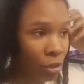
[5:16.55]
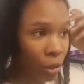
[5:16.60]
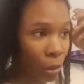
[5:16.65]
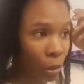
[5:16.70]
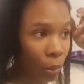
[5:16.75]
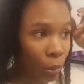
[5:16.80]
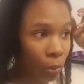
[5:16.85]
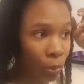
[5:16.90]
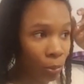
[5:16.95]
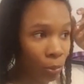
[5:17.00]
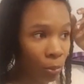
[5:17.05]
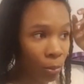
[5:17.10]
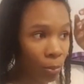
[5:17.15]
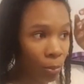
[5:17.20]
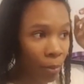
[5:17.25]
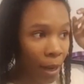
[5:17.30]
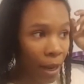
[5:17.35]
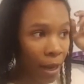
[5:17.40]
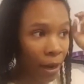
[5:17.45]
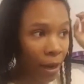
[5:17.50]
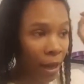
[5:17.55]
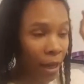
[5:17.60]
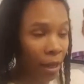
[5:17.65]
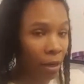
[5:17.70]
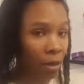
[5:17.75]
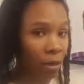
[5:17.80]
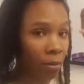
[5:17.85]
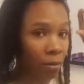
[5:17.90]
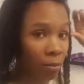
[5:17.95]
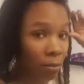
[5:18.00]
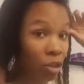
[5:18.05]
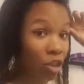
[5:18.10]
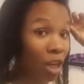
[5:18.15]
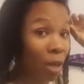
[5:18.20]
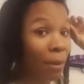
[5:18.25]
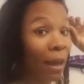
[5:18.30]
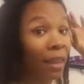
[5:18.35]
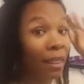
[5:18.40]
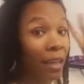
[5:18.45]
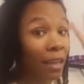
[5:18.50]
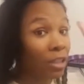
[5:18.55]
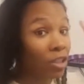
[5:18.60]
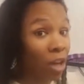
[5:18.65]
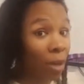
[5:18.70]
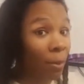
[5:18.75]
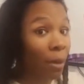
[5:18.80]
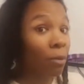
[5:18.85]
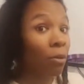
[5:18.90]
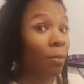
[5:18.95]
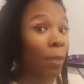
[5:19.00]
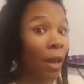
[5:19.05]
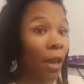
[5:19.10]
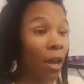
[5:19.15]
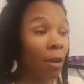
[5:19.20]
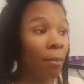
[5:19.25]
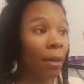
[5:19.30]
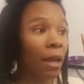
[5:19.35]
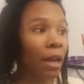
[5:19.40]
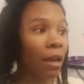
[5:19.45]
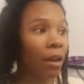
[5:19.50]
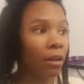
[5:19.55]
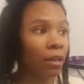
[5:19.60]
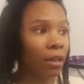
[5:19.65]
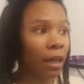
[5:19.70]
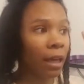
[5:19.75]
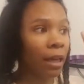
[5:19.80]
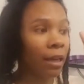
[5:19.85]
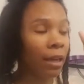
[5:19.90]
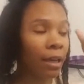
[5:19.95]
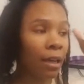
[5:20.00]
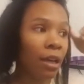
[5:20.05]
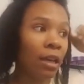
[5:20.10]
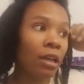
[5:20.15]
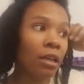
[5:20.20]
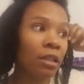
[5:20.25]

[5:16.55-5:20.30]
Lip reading: So my hair I think Chebe repaired my hair a lot.